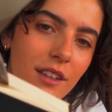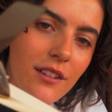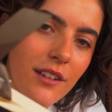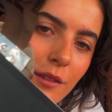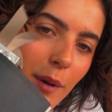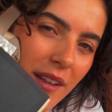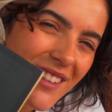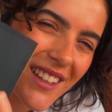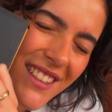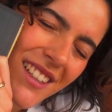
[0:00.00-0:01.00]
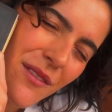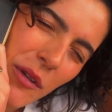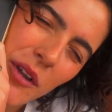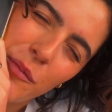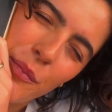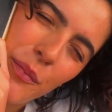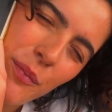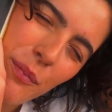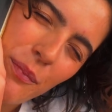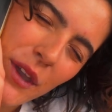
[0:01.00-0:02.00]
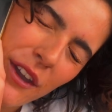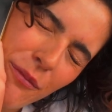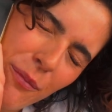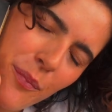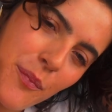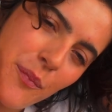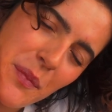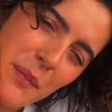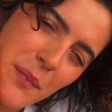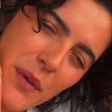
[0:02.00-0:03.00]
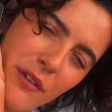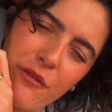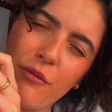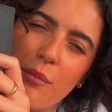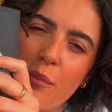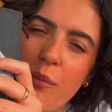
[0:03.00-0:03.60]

a cute little personalised gift with